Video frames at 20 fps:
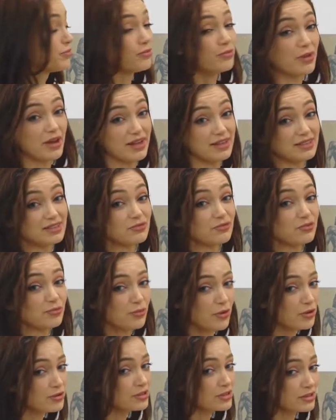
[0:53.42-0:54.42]
And
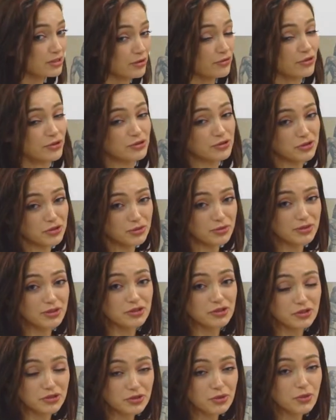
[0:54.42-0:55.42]
most of us
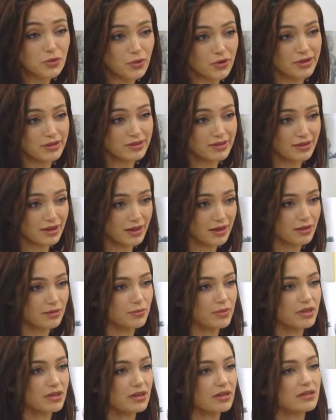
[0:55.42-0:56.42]
humans do want that
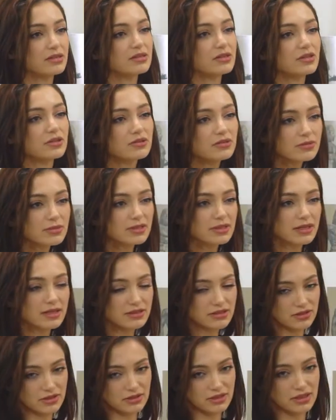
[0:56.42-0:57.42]
because human
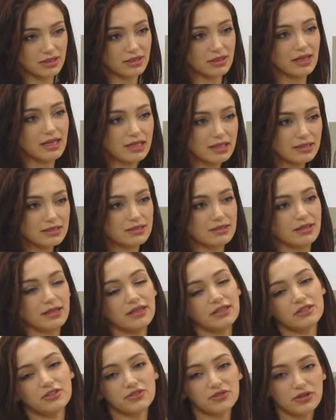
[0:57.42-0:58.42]
history is the
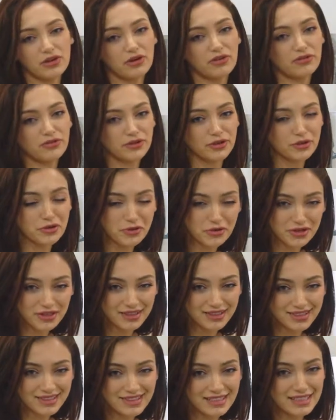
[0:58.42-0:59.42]
history of
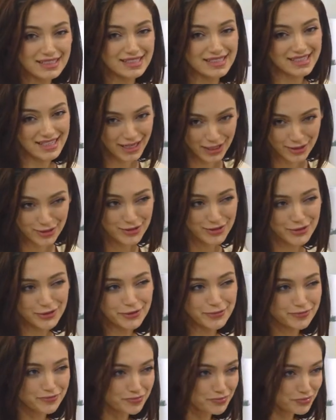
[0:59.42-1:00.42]
recordings. Isn't that true?